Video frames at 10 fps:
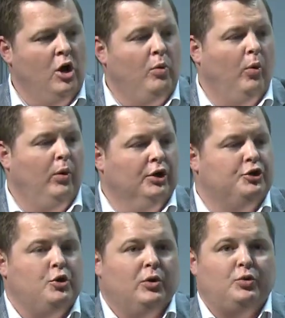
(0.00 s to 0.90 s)
what we'll
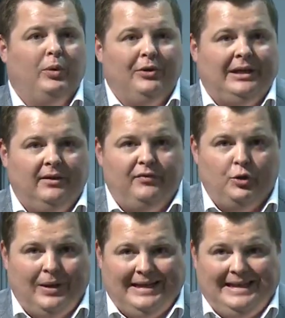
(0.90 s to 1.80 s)
do is we'll give
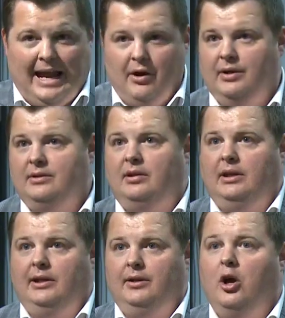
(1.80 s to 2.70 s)
you a
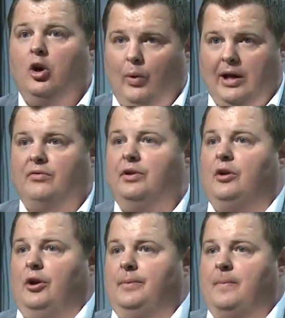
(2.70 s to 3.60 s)
guaranteed rate of
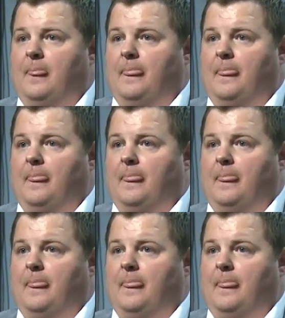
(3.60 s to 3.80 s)
return.